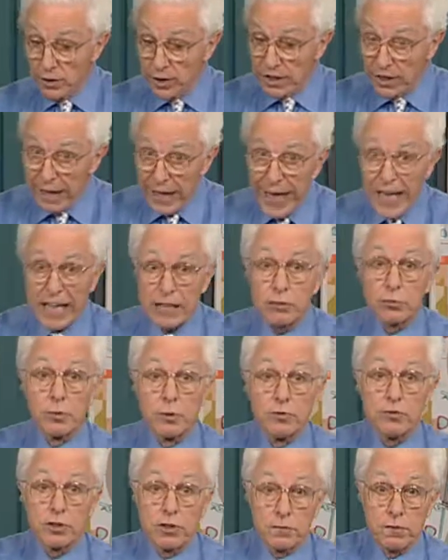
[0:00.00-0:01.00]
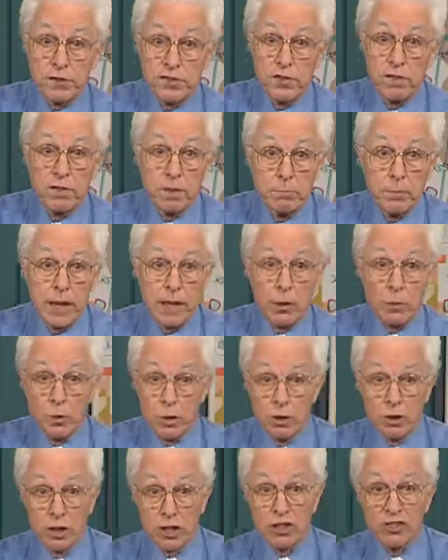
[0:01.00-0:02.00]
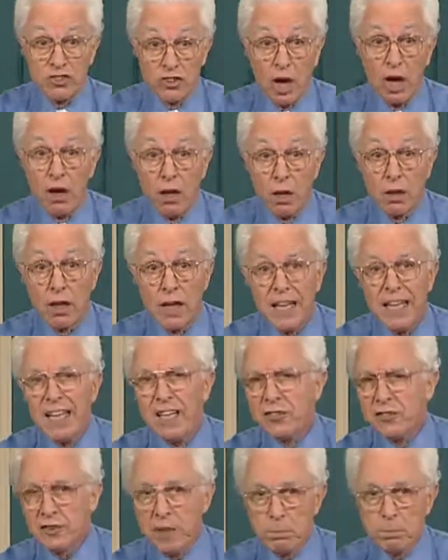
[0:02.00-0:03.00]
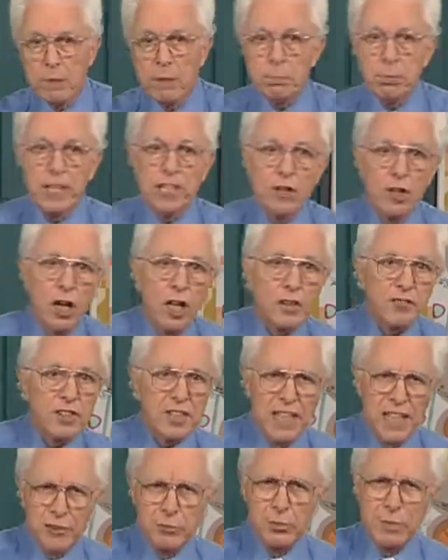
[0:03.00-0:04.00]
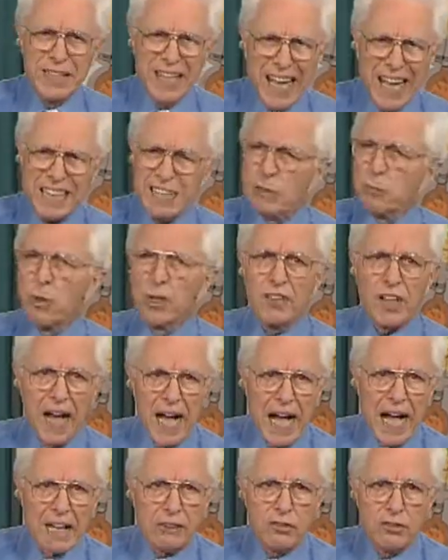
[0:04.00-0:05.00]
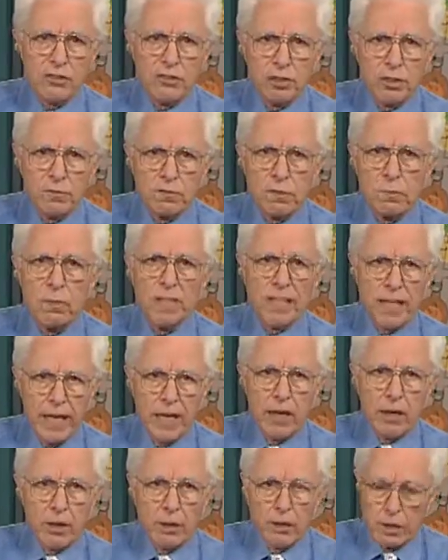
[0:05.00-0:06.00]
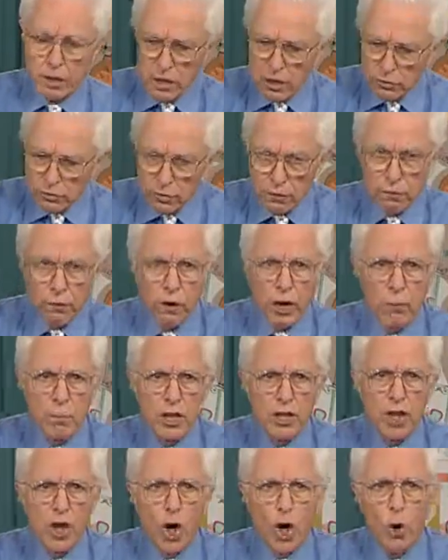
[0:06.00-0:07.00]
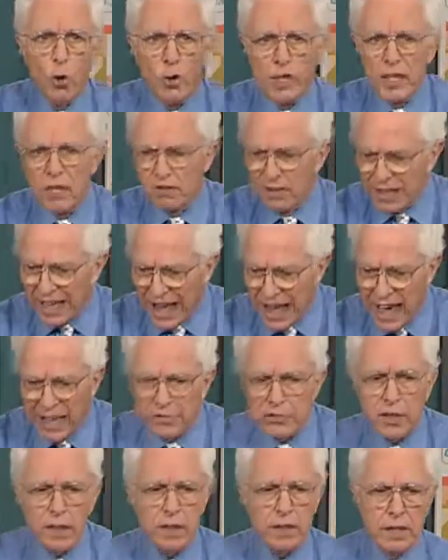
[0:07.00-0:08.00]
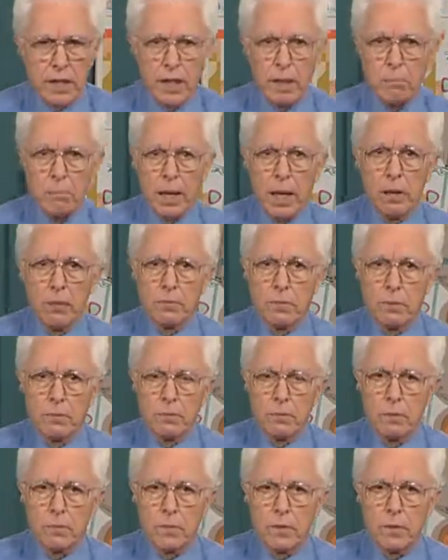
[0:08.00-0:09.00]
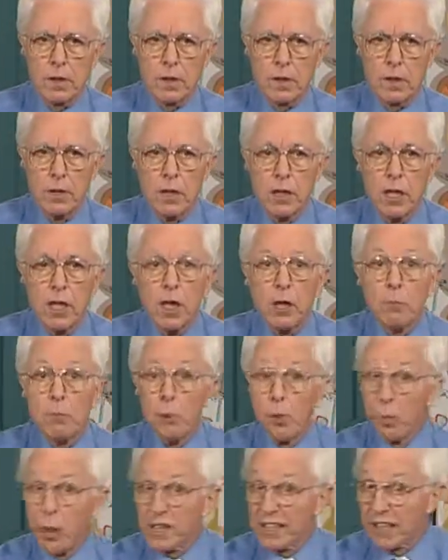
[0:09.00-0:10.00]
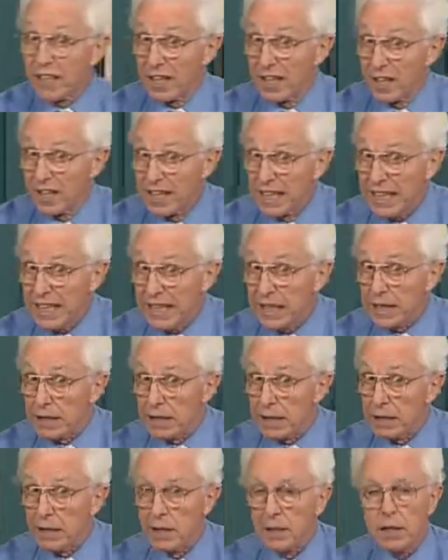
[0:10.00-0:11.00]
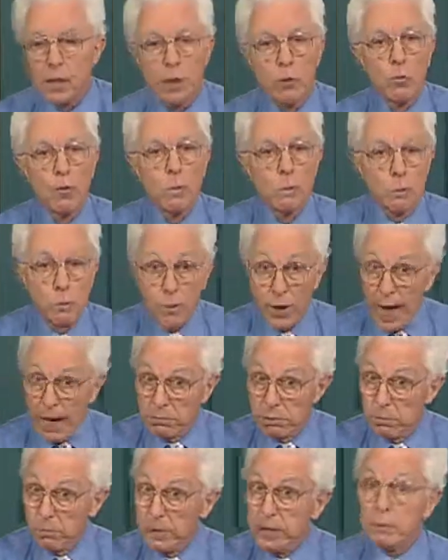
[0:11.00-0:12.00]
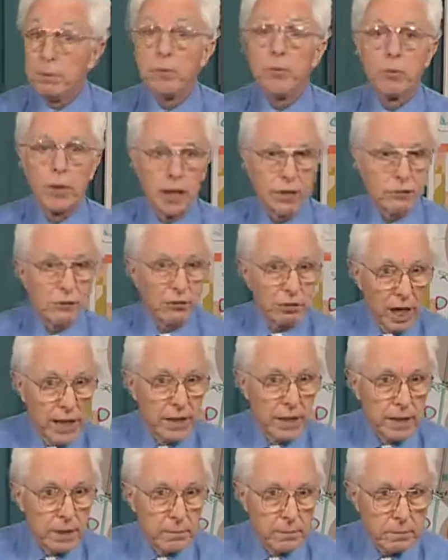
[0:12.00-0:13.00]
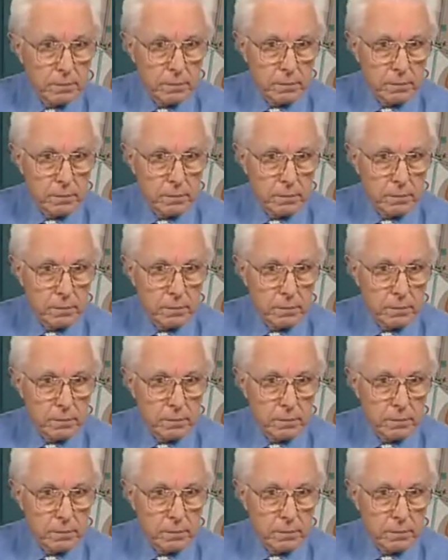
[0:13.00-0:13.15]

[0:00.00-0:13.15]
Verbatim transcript: the actual surface of a metal will look dull simply because it has reacted with oxygen from the air to form a coating of an oxide compound. But when clean, it will probably be rather shiny.